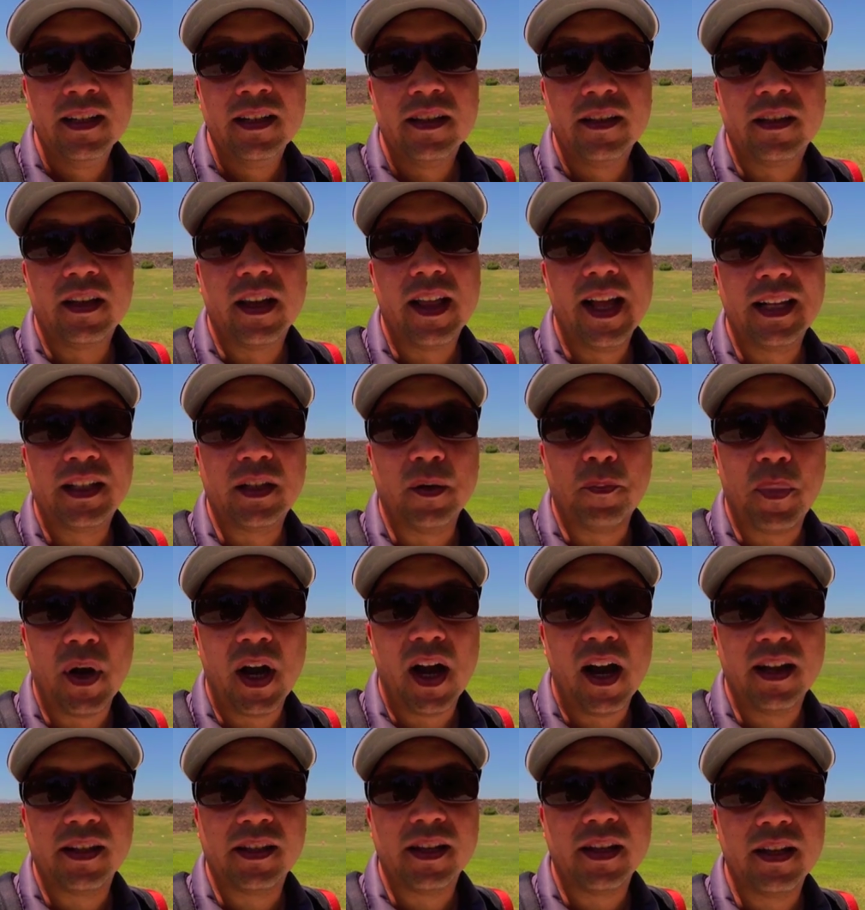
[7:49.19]
So that's a
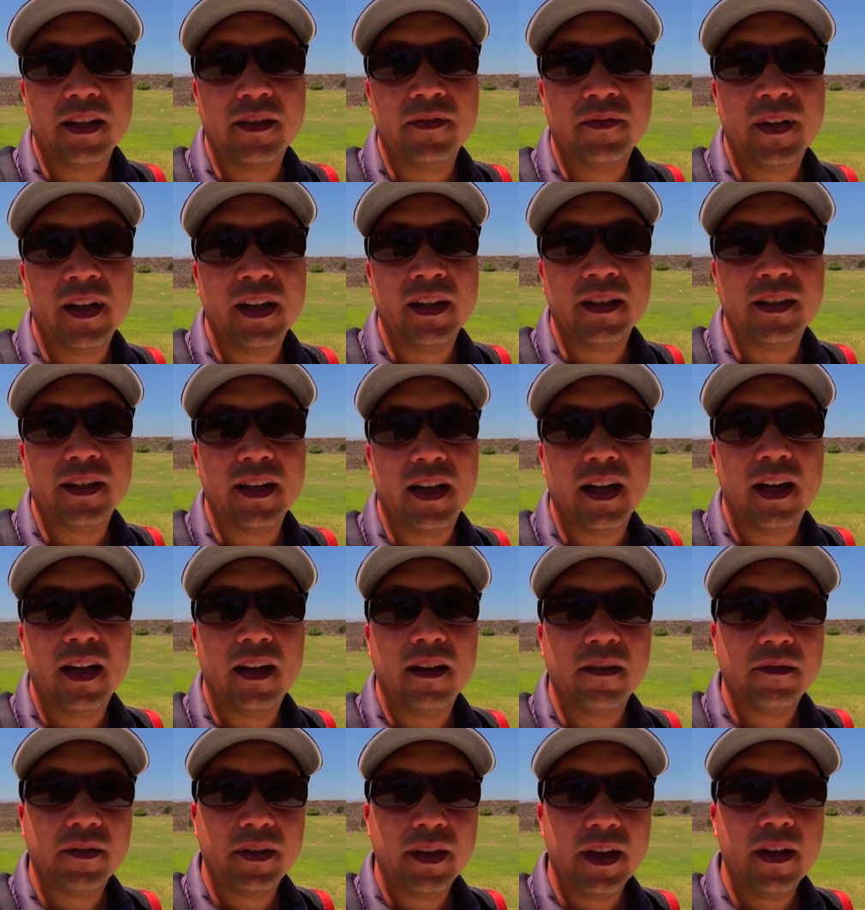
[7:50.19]
positive. And,
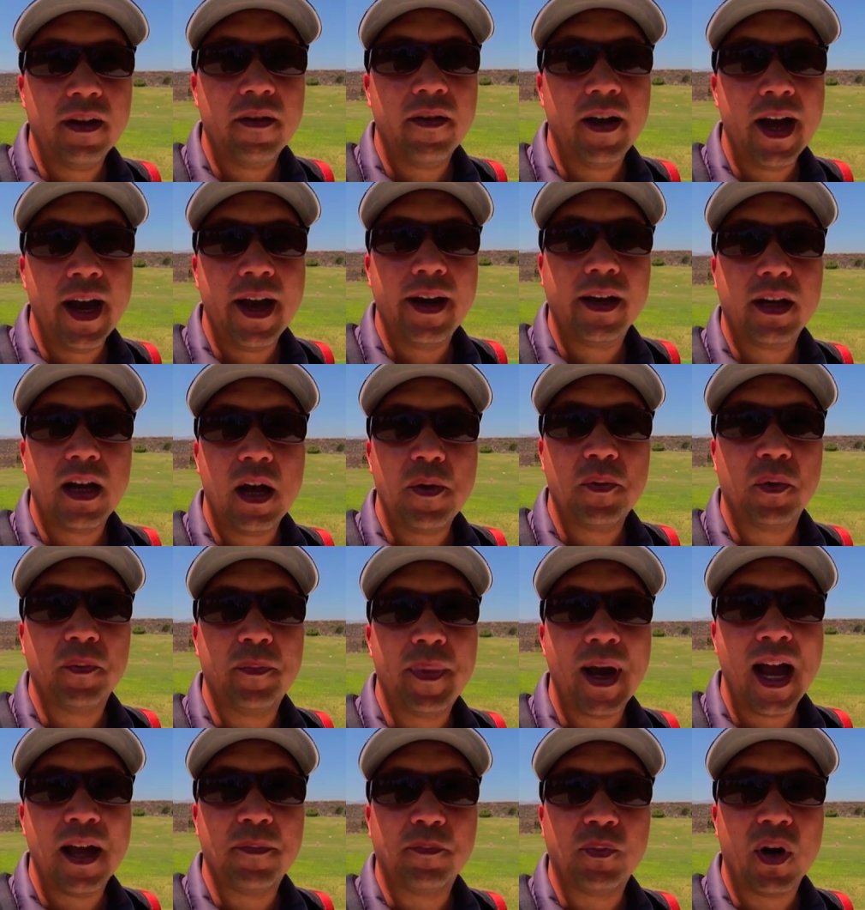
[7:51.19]
you know, I had a couple
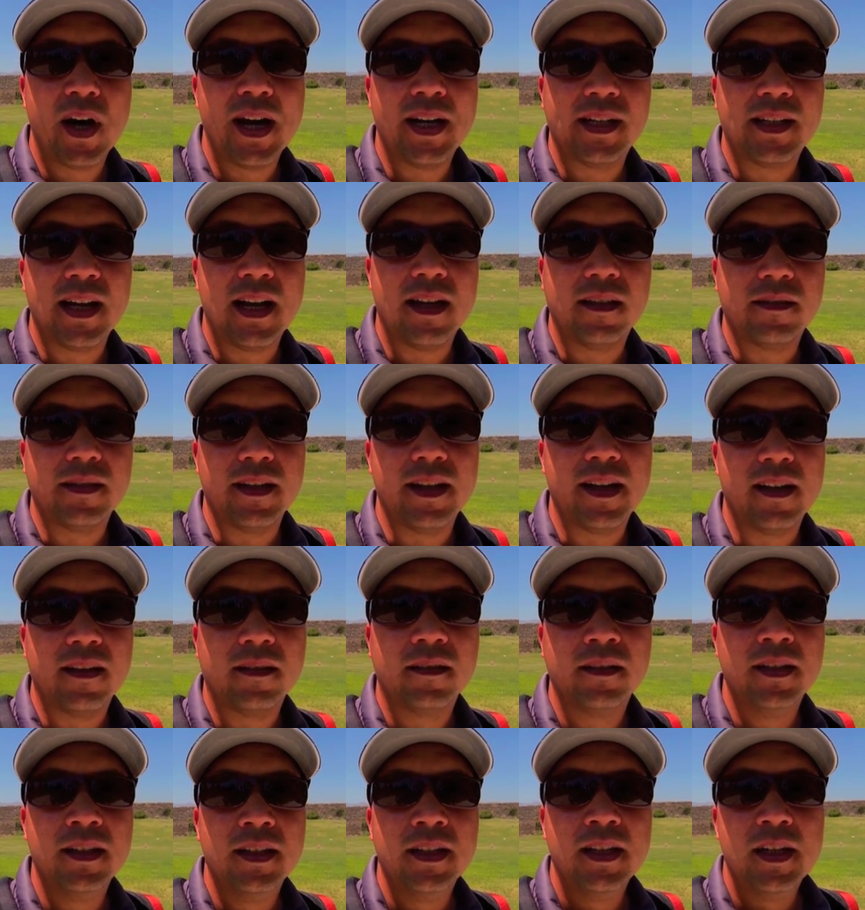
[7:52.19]
bad breaks out there.
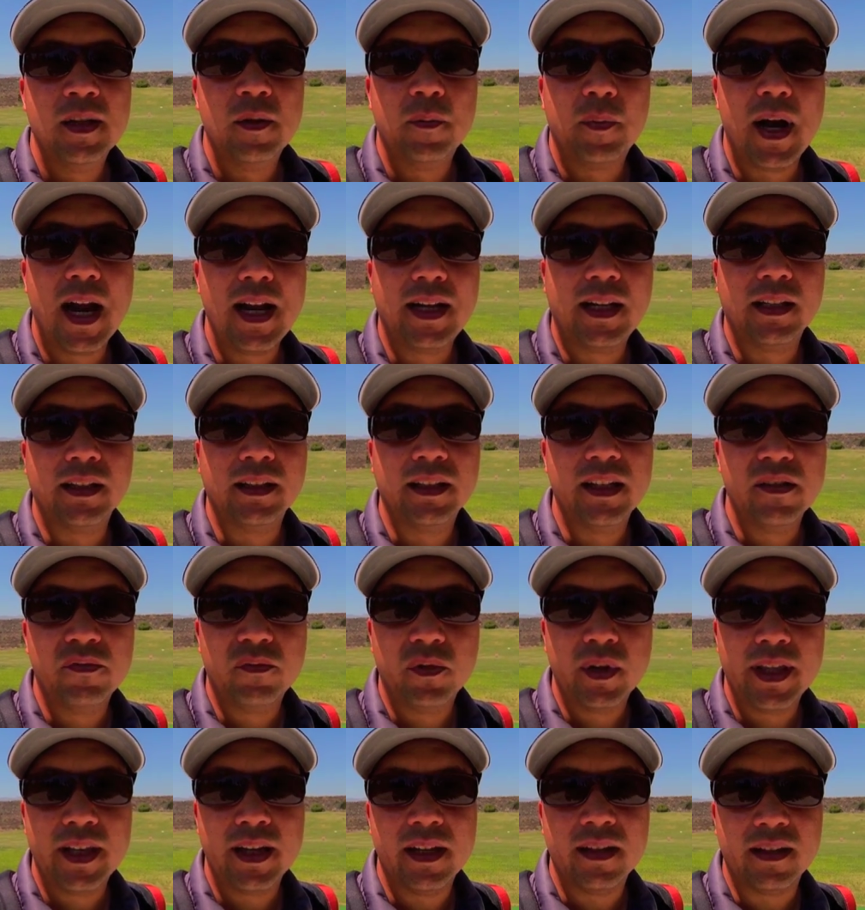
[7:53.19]
But I can live
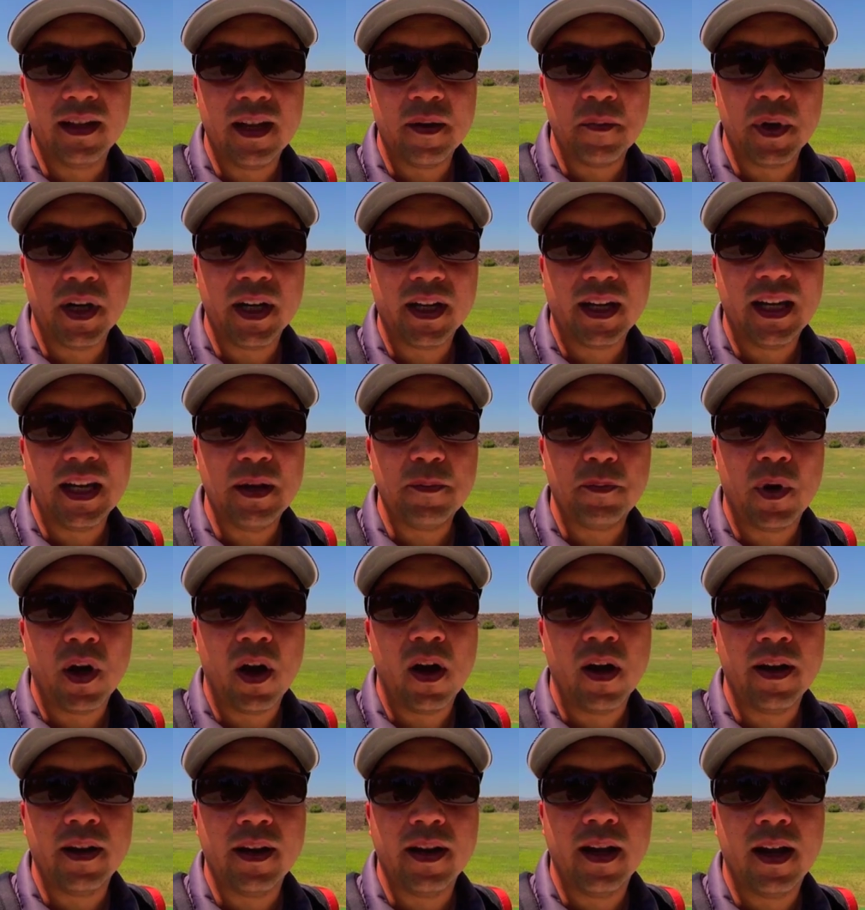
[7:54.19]
with it, and I'm going to keep
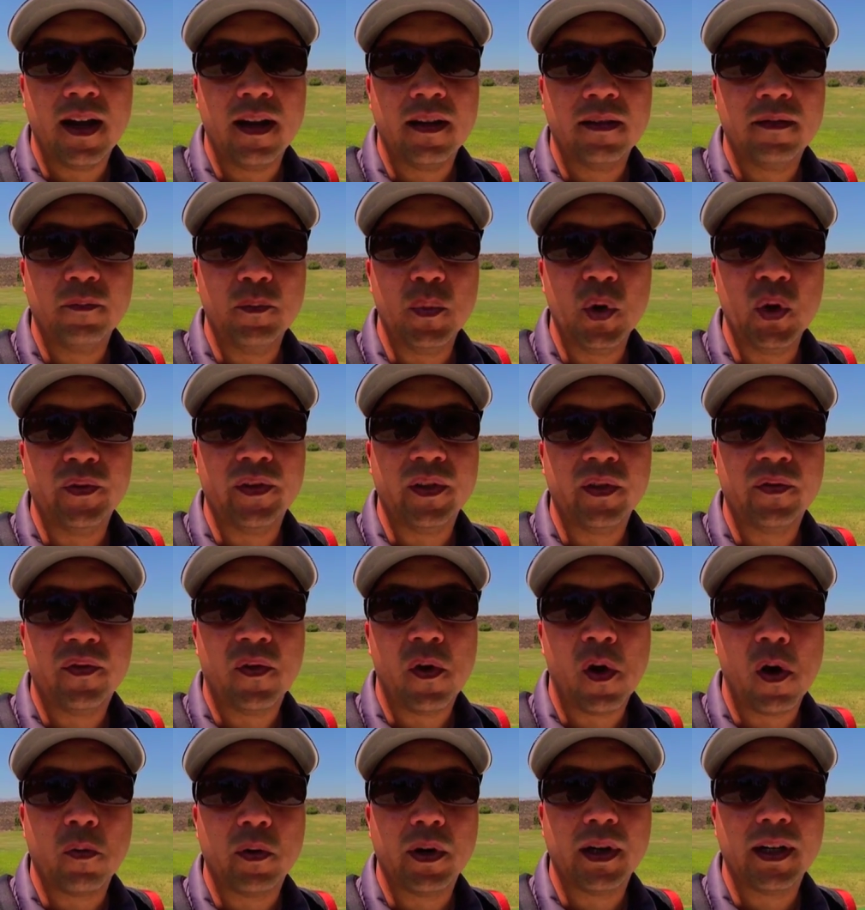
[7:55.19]
on moving
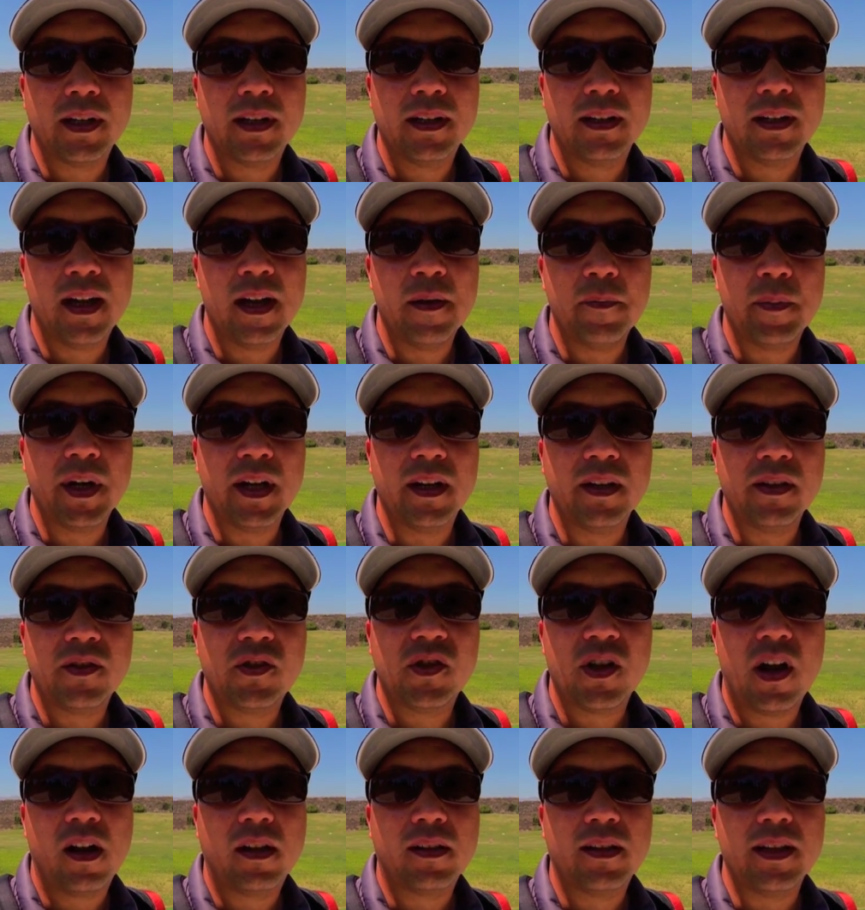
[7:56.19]
forward. I'm going to
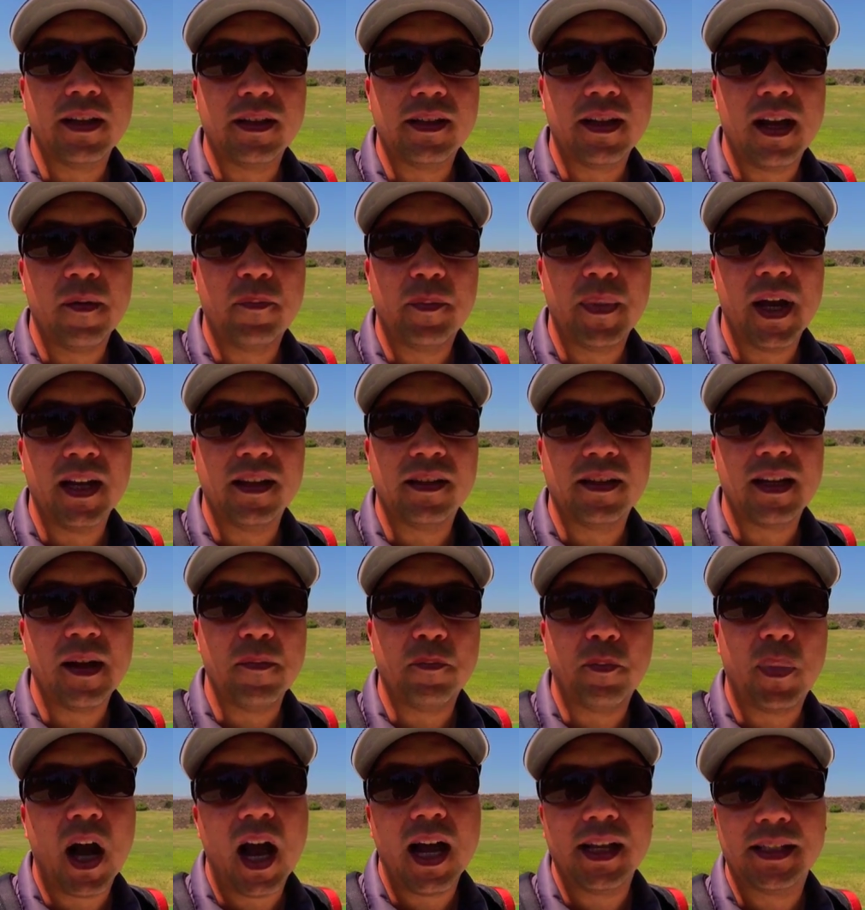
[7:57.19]
chalk this up as a
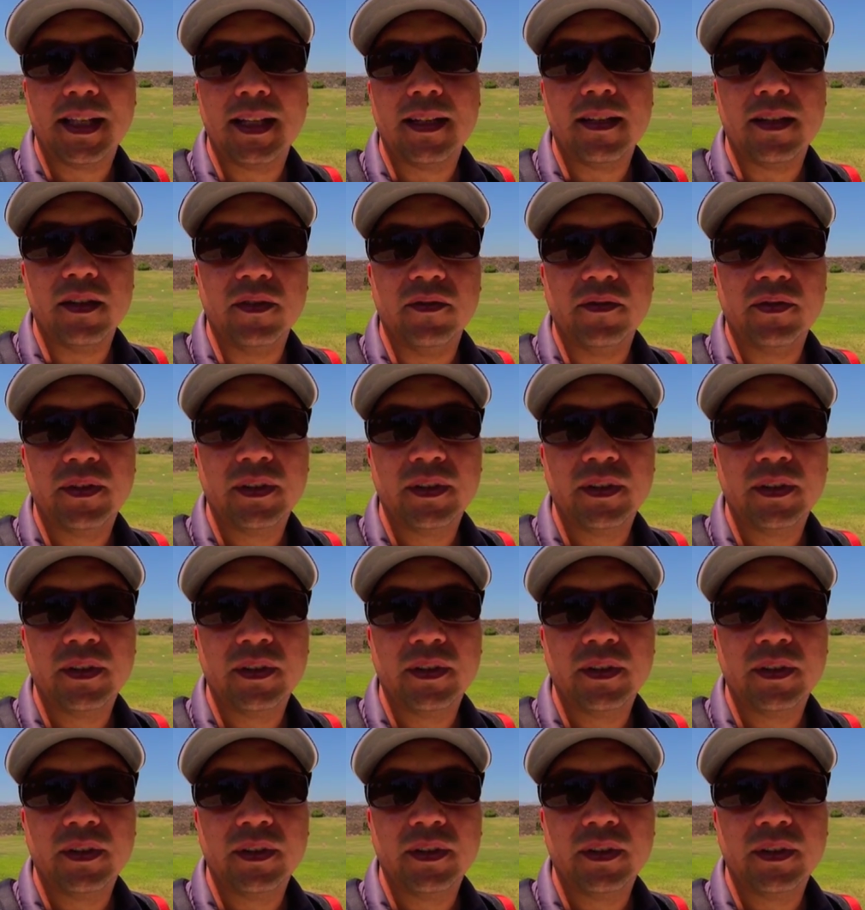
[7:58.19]
positive.